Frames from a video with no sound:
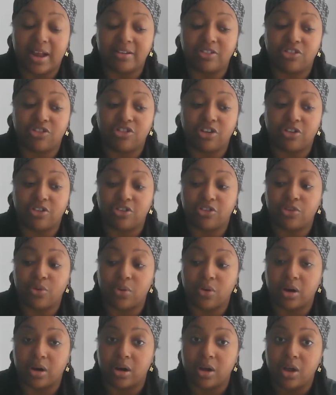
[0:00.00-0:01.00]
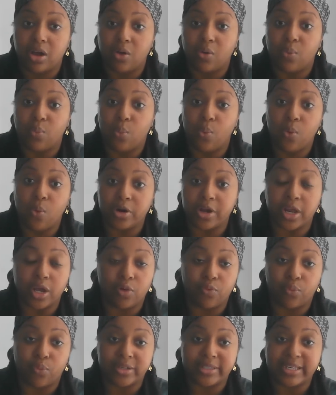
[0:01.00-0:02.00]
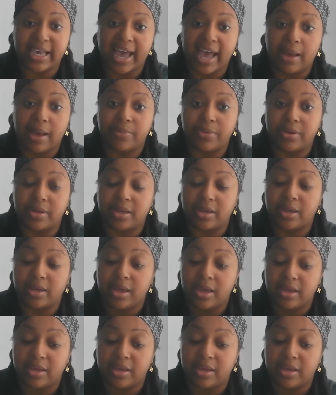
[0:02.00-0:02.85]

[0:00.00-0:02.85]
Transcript: That's just your warning of what's happening.